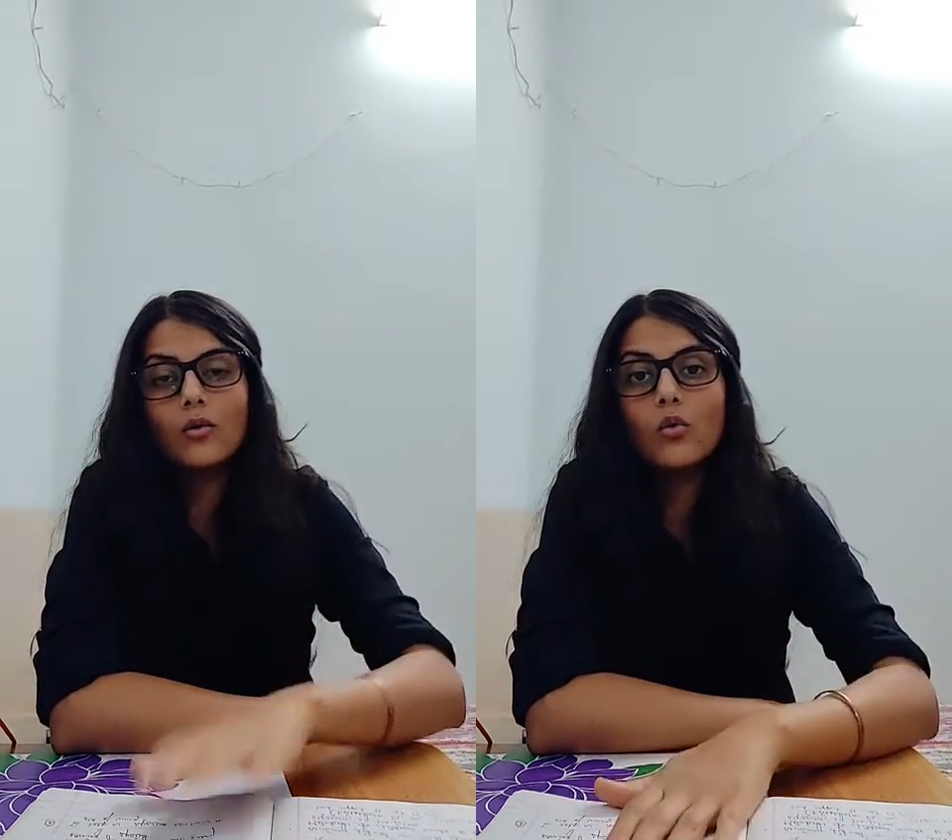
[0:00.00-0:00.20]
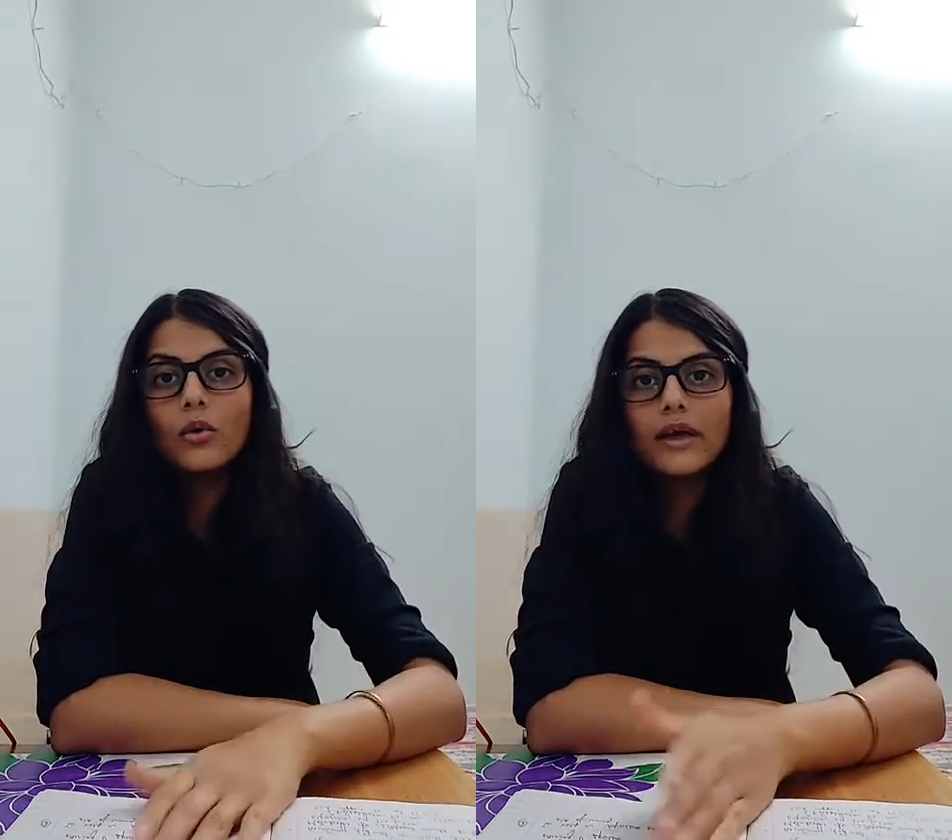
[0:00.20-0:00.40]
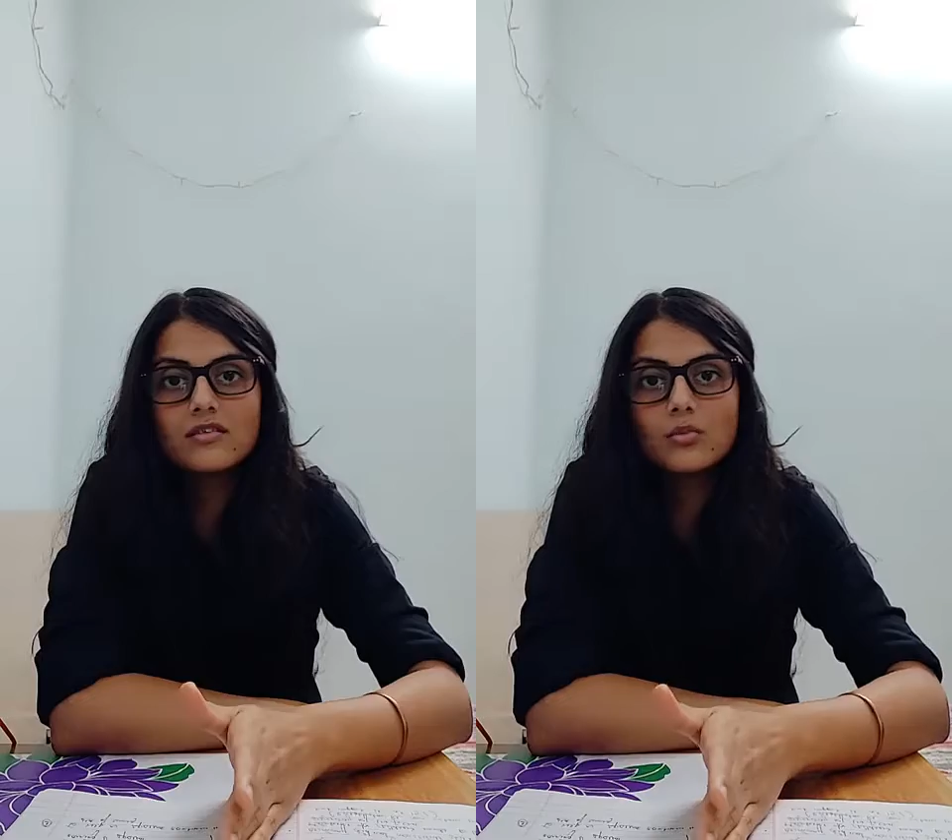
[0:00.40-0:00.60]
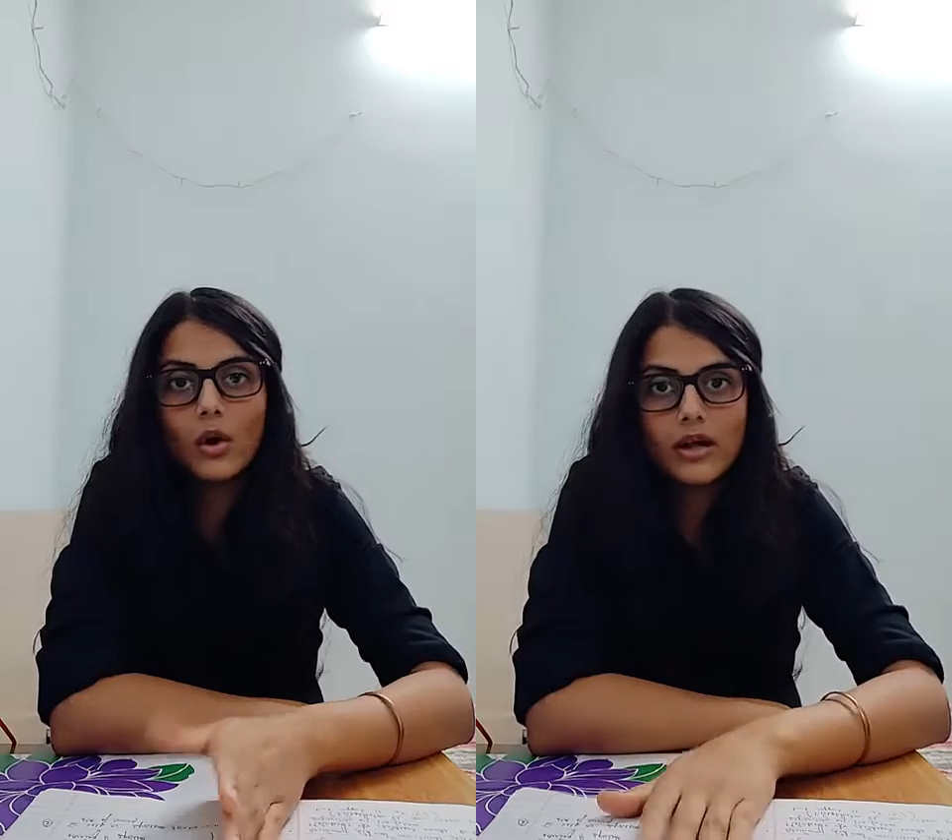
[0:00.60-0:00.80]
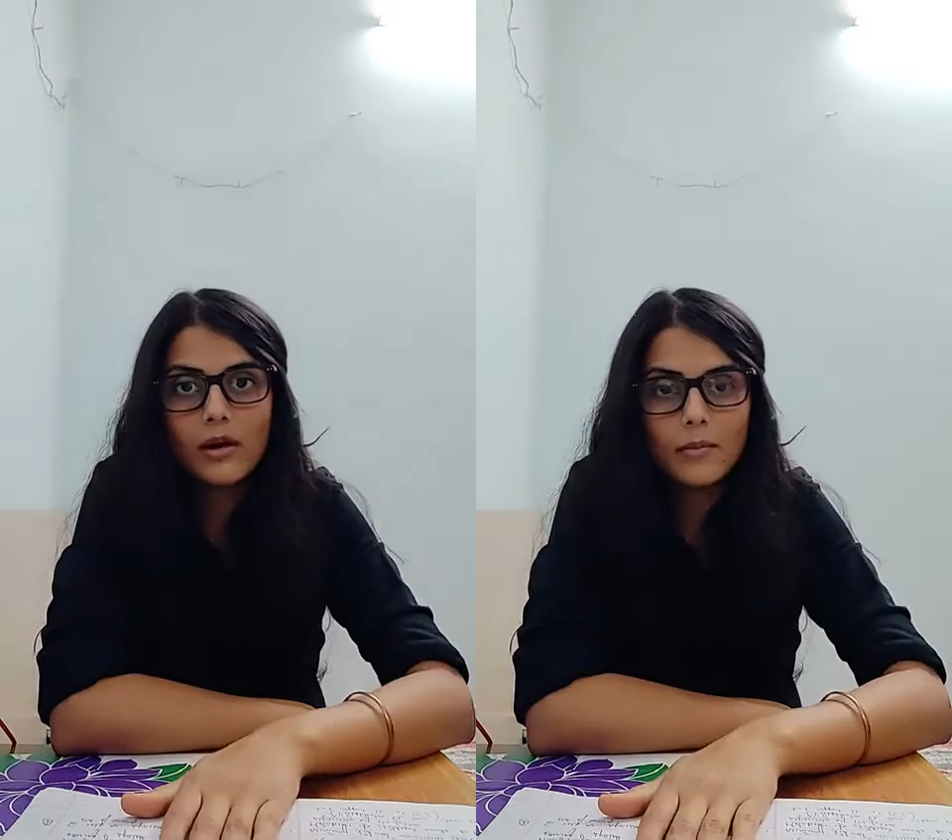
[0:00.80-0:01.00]
who gets
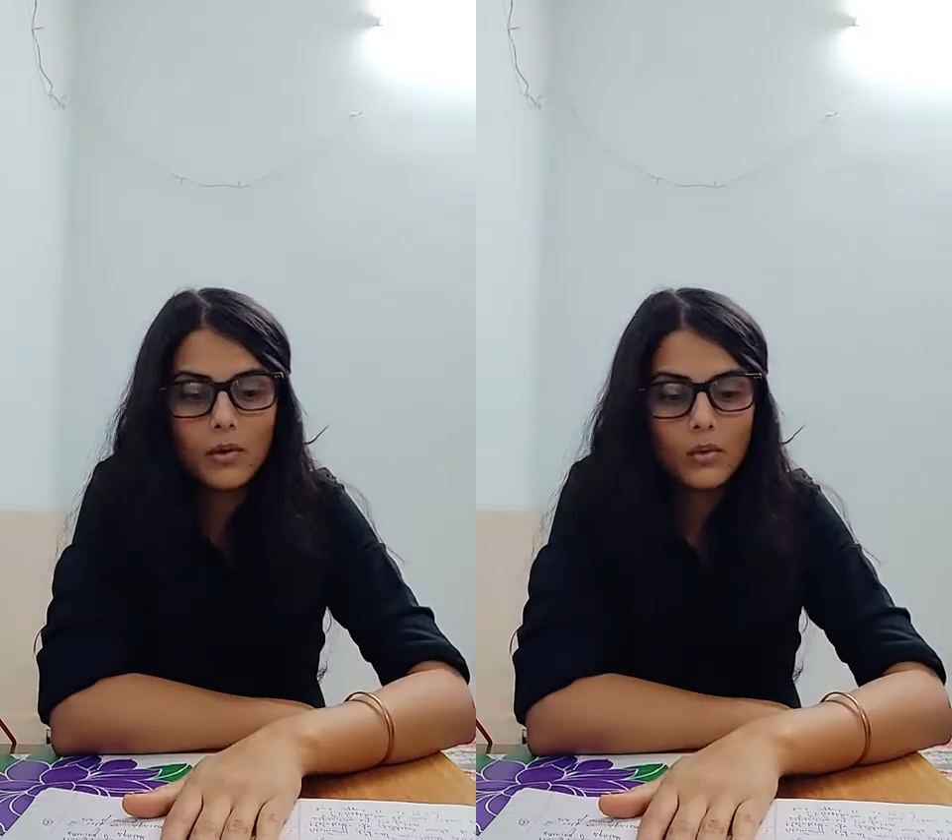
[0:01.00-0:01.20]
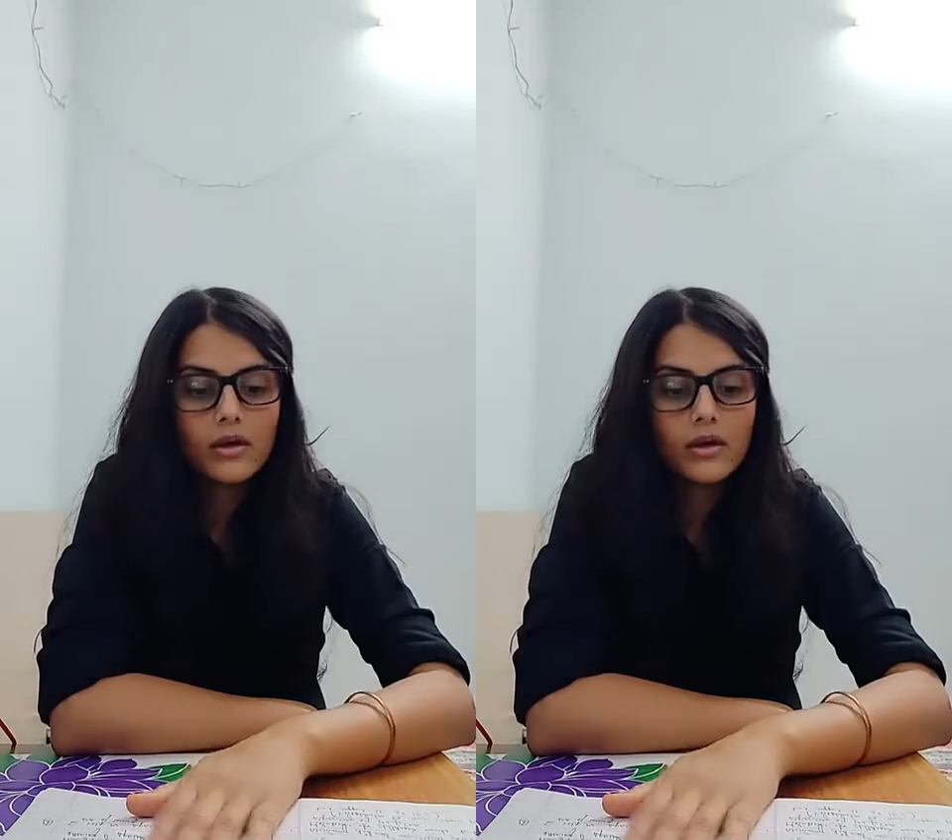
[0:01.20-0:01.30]
what amount?